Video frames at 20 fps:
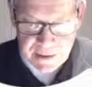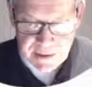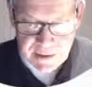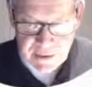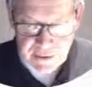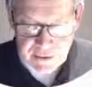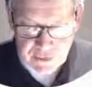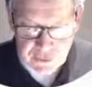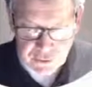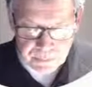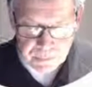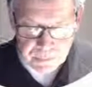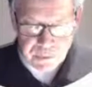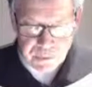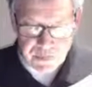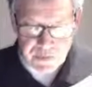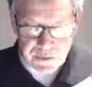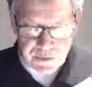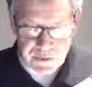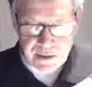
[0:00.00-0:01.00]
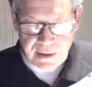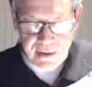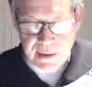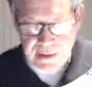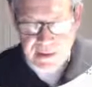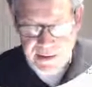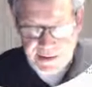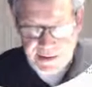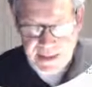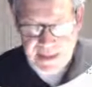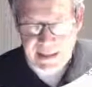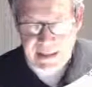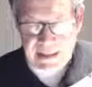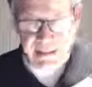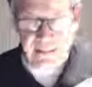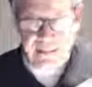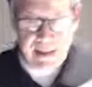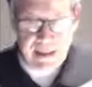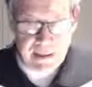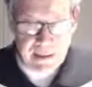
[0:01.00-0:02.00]
data to personalize a
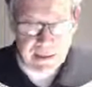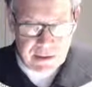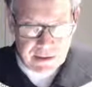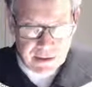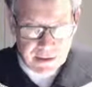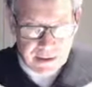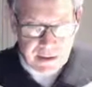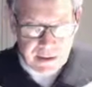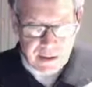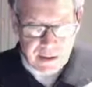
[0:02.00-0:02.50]
landing page.